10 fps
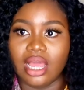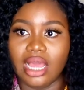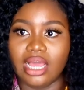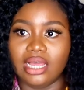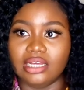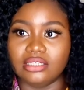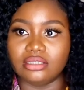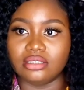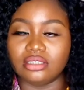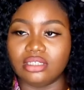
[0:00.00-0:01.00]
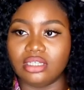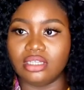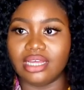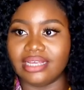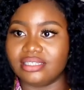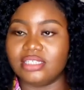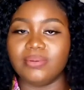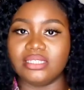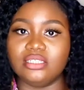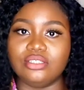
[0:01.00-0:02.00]
and has this
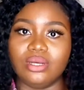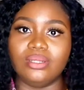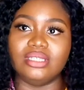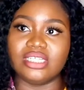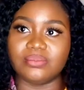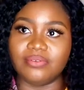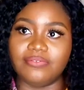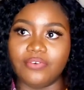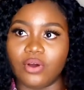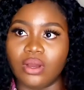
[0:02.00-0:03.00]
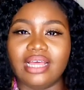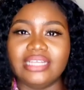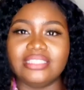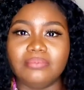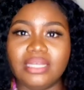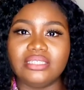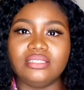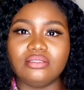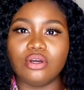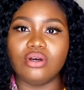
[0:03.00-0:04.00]
person done this before the
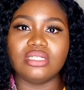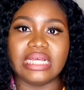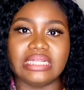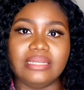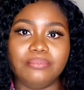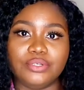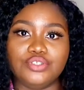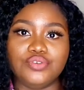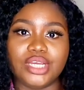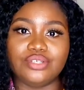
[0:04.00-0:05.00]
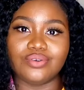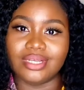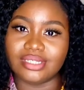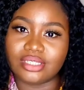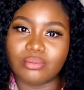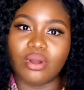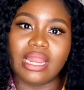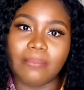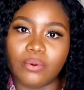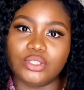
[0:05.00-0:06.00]
person constantly betrayed you in
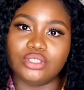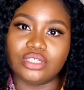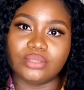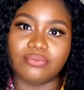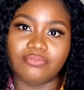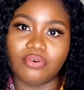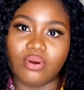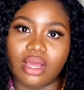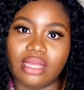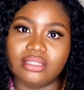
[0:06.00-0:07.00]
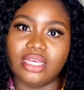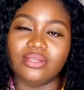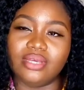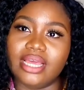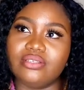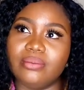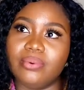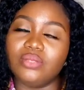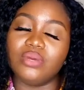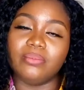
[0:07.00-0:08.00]
smaller portions before and then you get to a
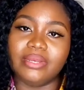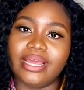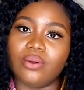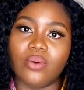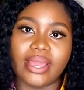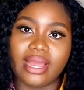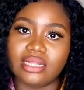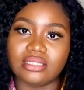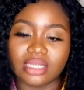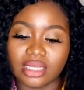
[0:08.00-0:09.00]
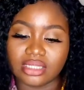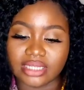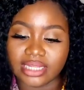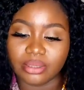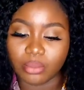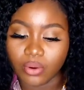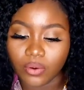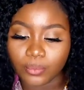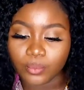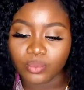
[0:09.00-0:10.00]
point where you be like oh i can't take it anymore